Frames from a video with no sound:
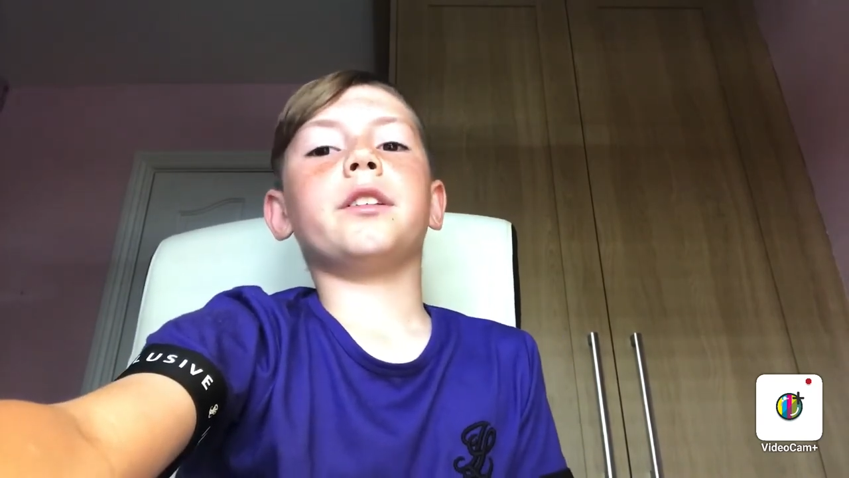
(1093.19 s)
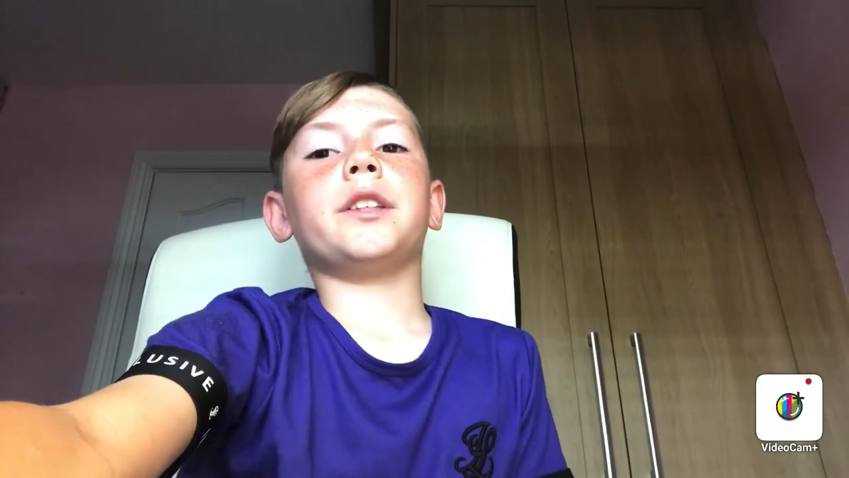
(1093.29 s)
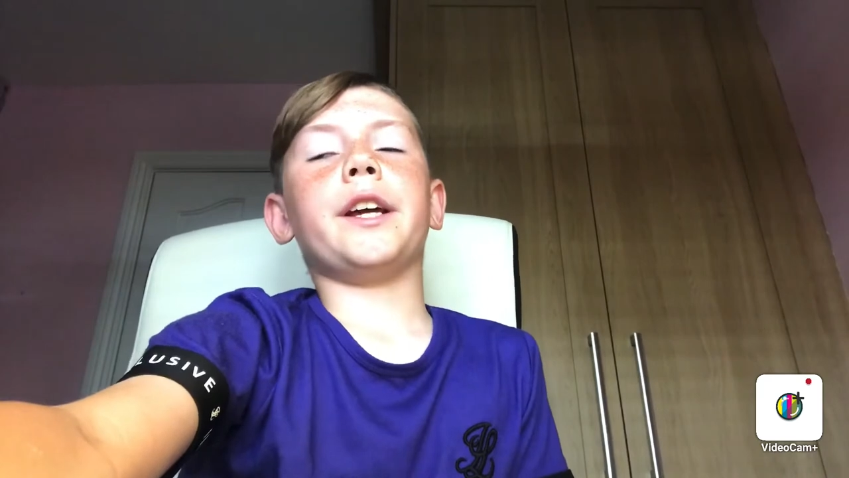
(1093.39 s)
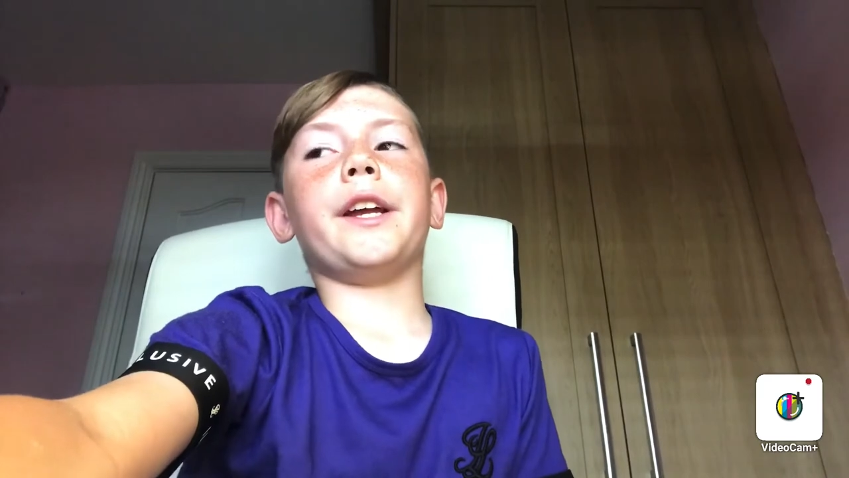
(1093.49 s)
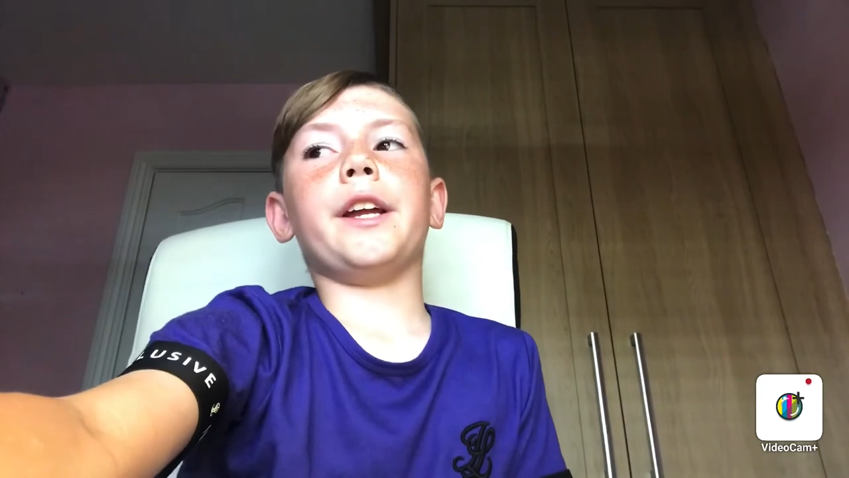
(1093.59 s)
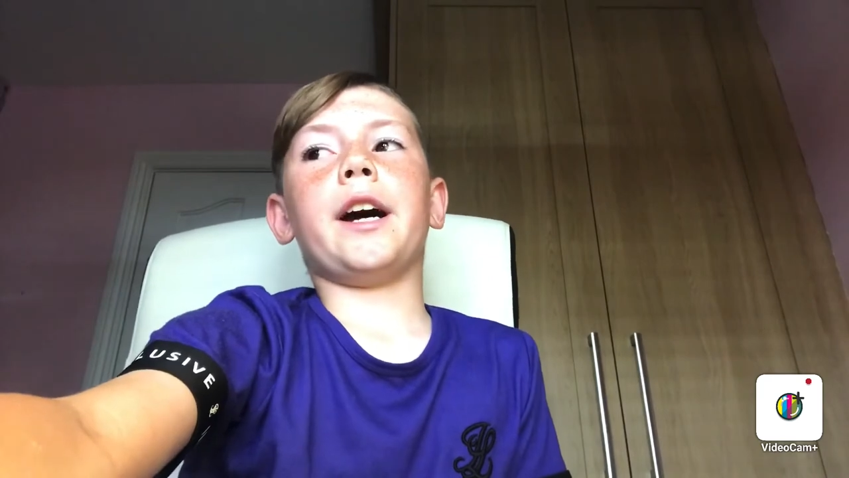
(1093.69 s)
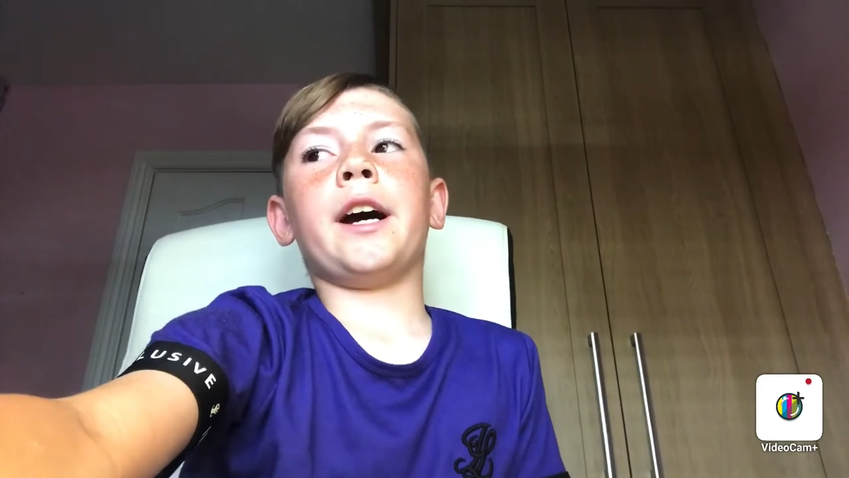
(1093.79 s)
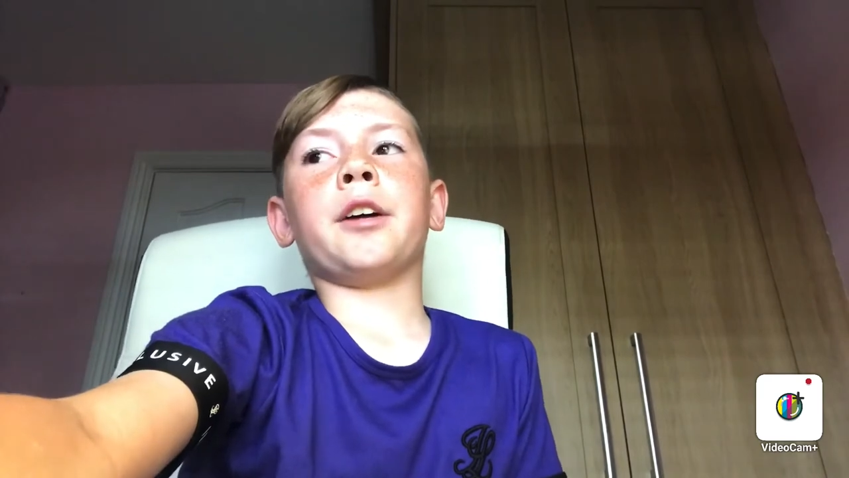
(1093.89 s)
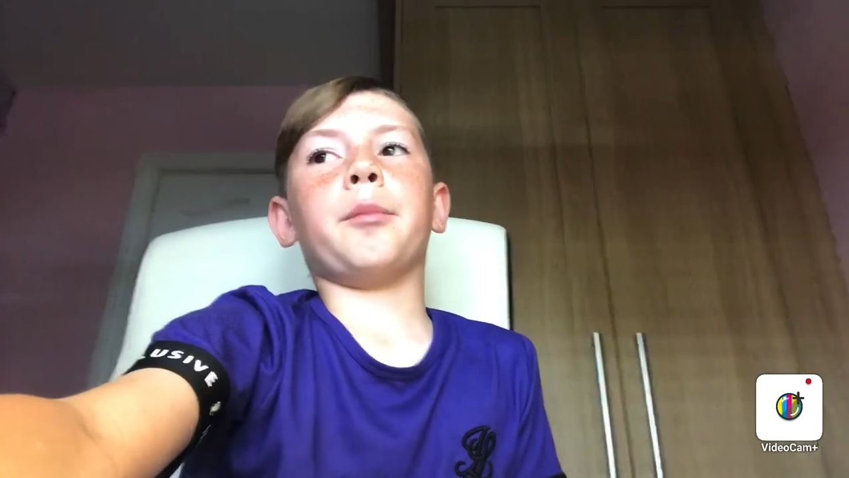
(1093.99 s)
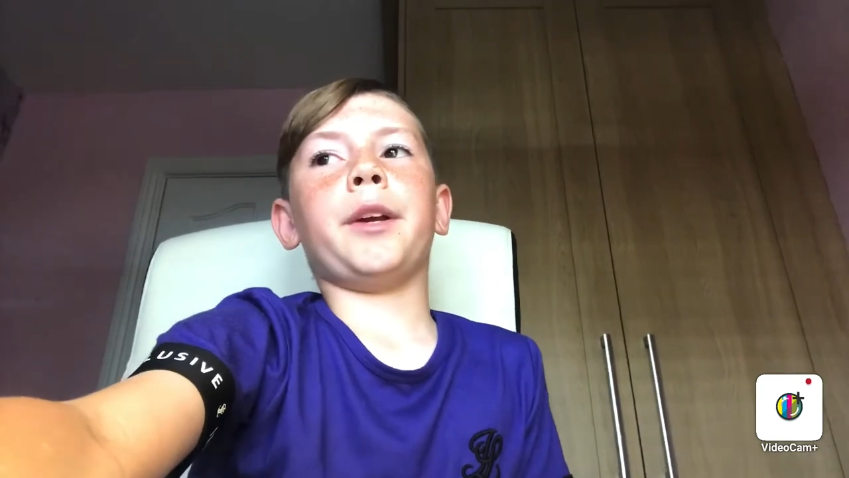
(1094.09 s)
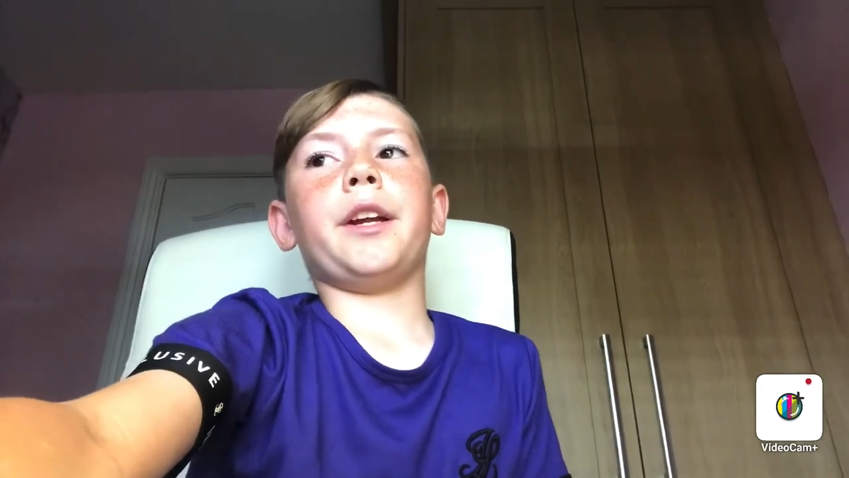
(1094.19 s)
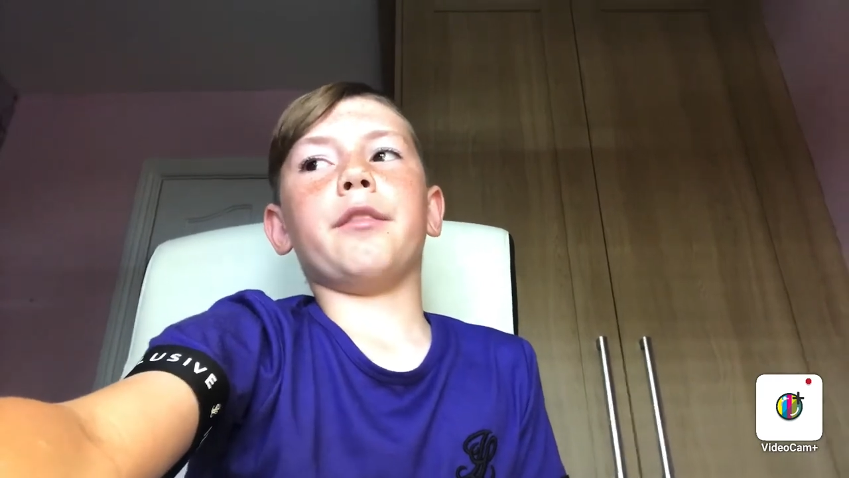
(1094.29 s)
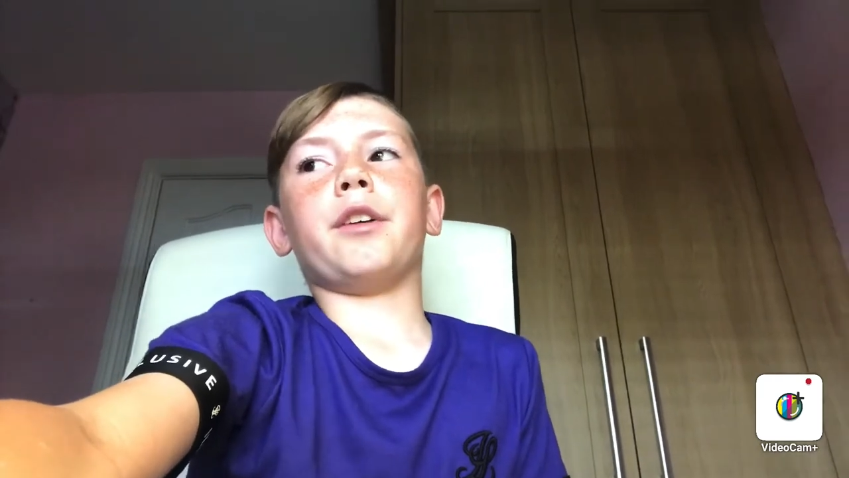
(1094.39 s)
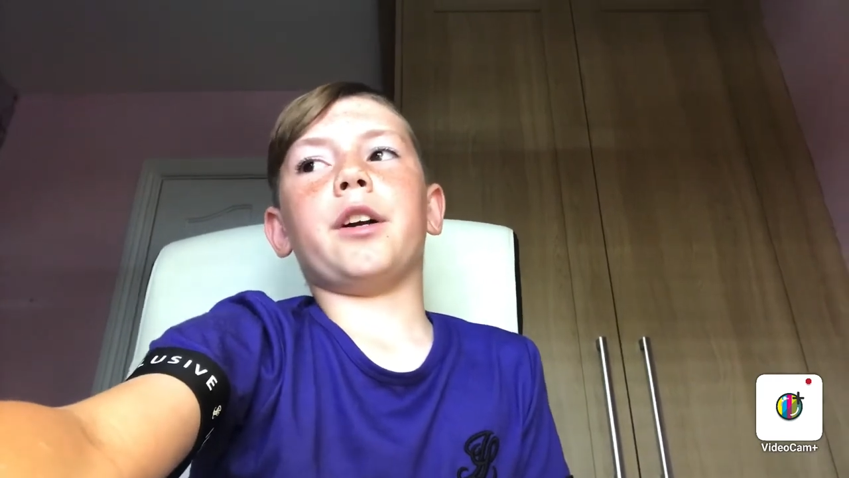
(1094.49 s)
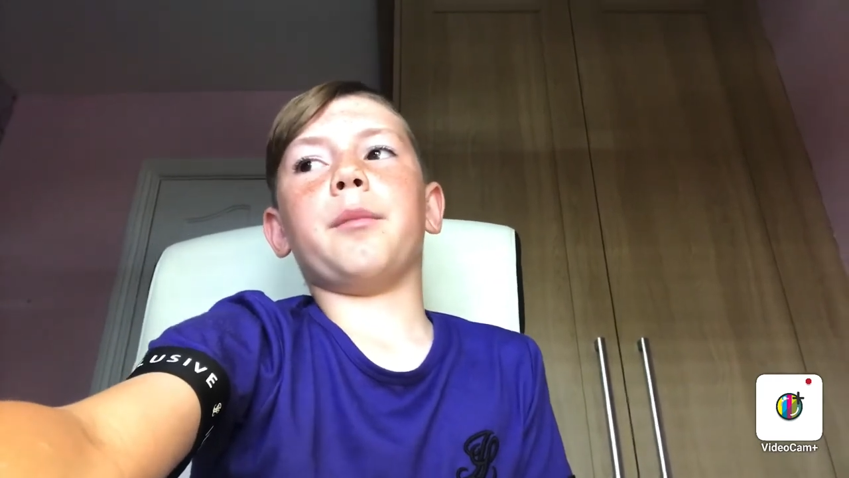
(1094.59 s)
They are competing
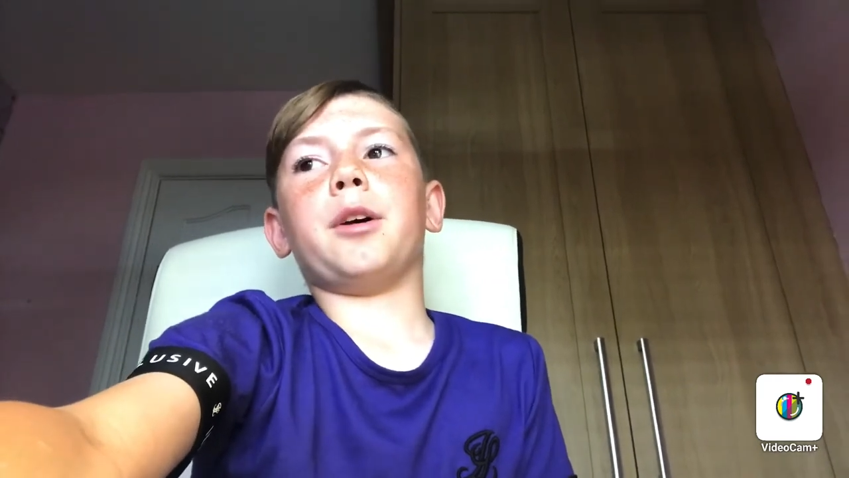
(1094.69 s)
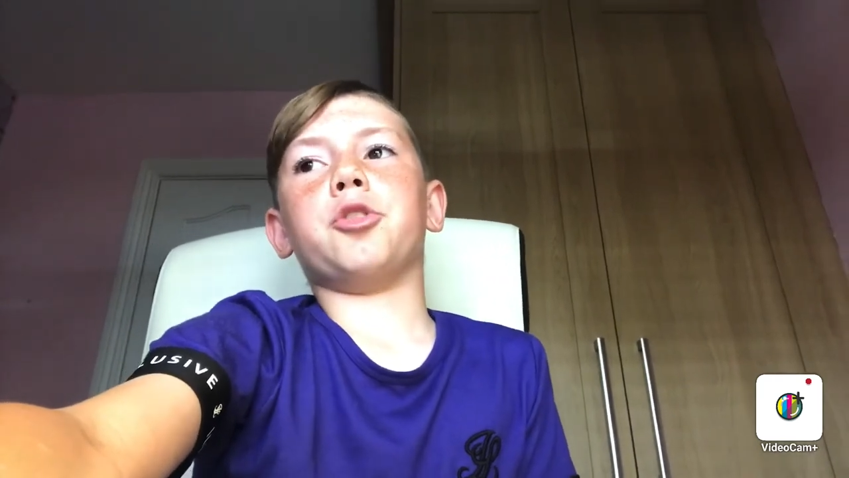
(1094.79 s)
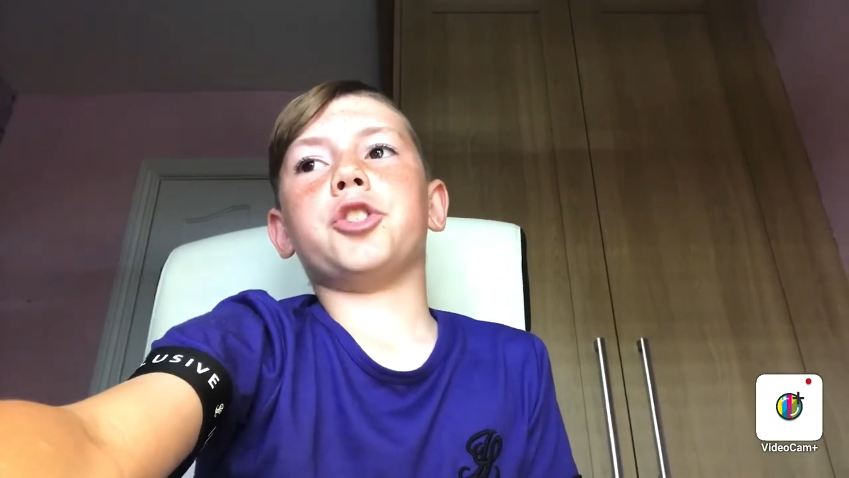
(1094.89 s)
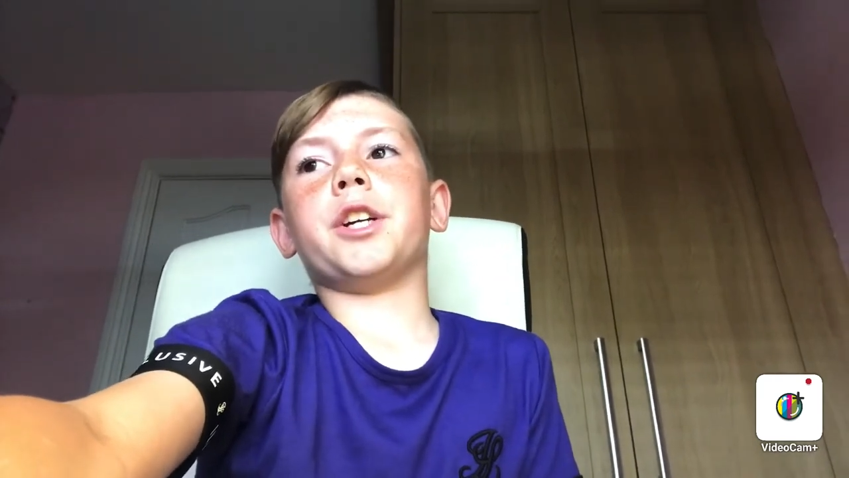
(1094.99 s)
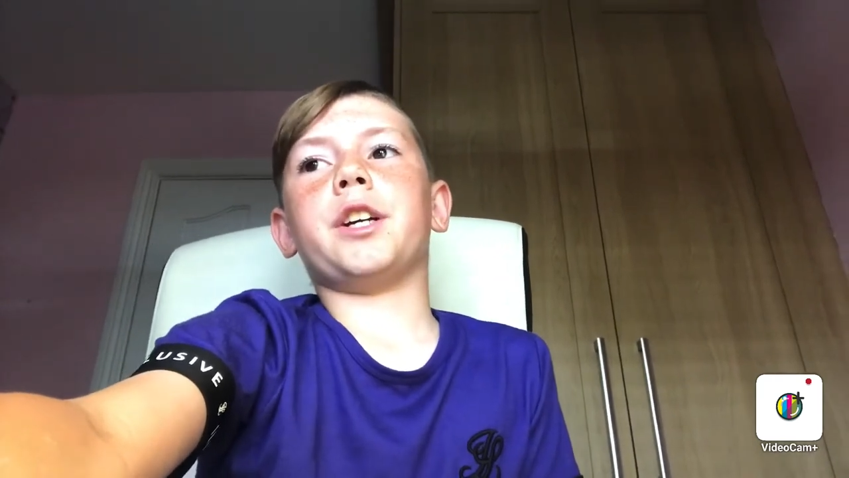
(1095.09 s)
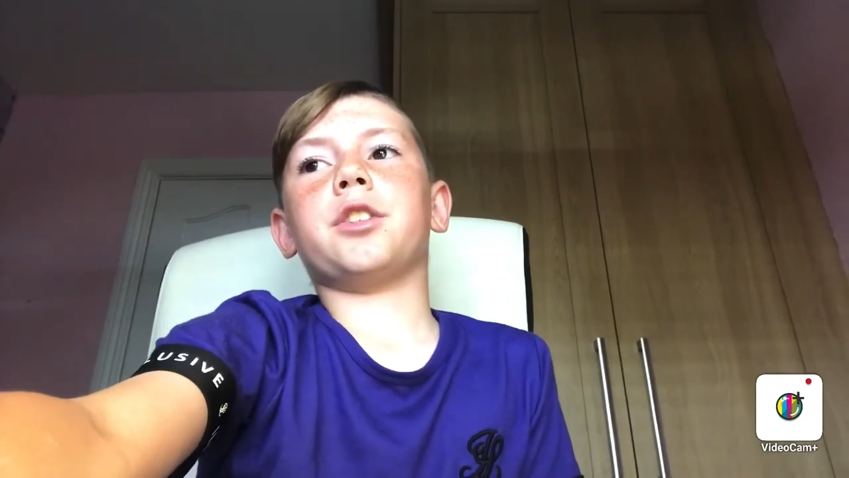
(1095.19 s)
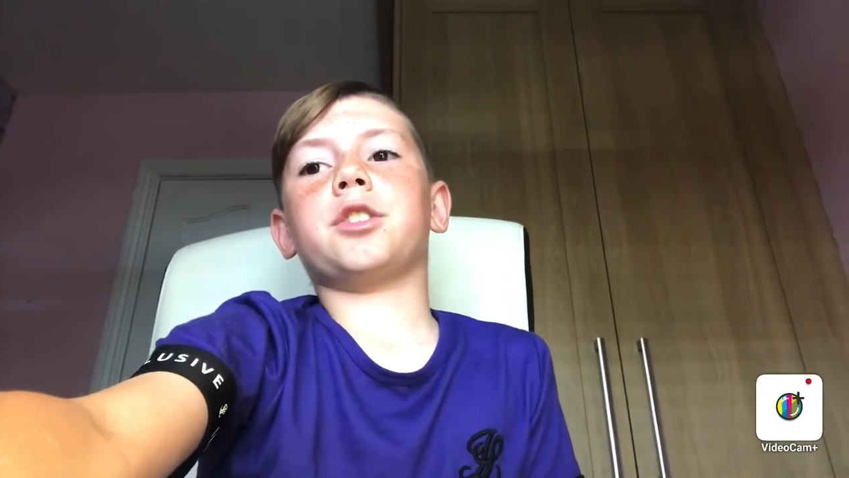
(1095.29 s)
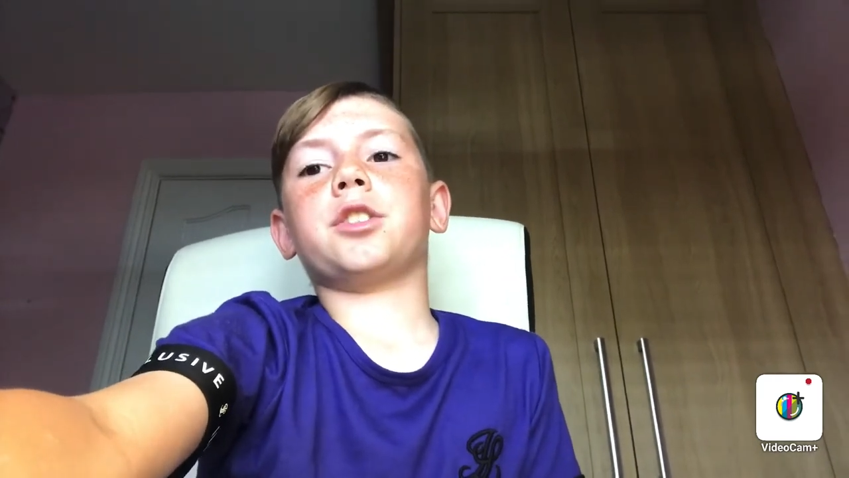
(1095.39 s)
for it most years,